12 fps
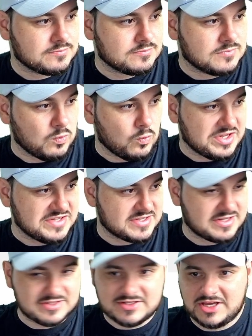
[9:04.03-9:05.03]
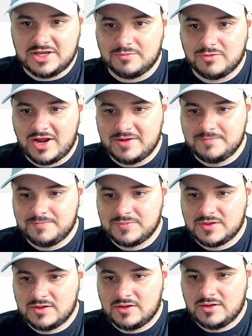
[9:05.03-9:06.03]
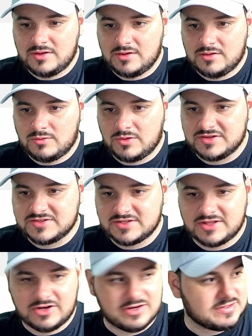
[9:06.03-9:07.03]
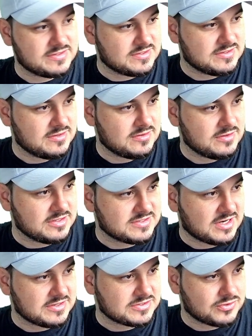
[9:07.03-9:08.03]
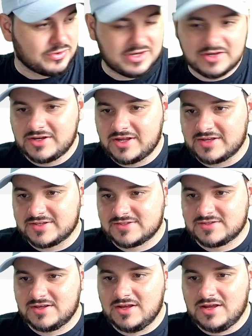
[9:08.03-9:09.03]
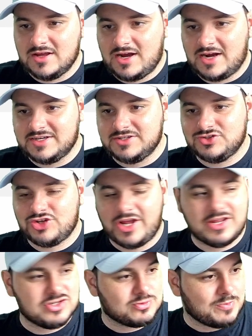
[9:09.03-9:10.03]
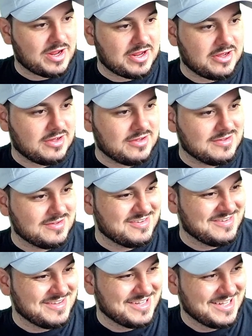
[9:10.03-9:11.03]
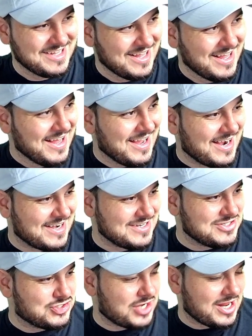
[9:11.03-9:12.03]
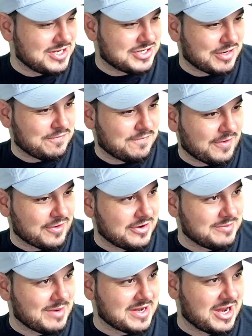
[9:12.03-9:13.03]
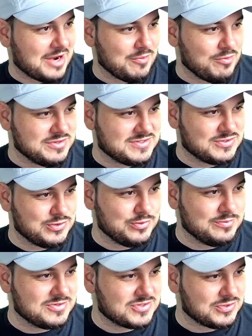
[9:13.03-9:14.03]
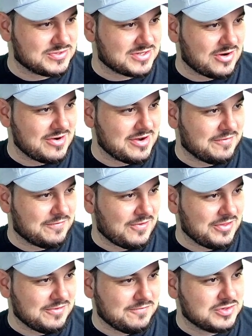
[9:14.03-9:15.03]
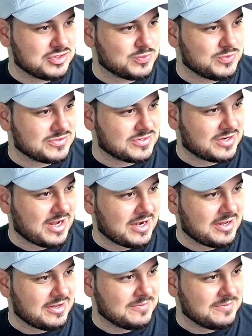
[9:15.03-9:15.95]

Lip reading: Weezing team, right? Where is it? There it is. Is it on the screen? Yes. I didn't change my I didn't change how far in my camera was zoomed, so sorry if all the visuals are kind of